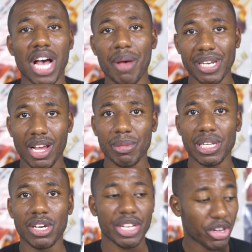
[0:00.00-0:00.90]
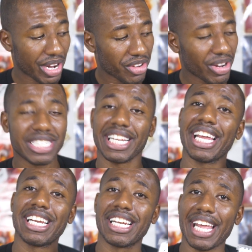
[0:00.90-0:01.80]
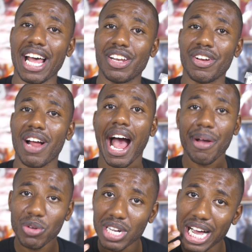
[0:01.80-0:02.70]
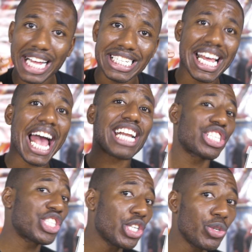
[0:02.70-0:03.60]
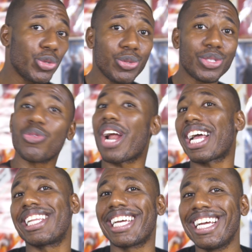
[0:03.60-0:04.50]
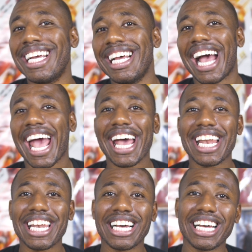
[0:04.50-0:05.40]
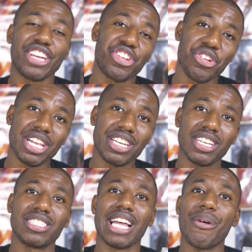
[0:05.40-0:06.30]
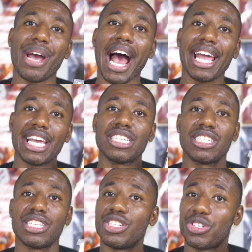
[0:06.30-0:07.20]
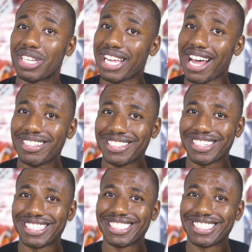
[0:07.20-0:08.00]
comment down below and you're interested in getting the calendar, I will contact you directly and get your details. That way I can send you the calendar.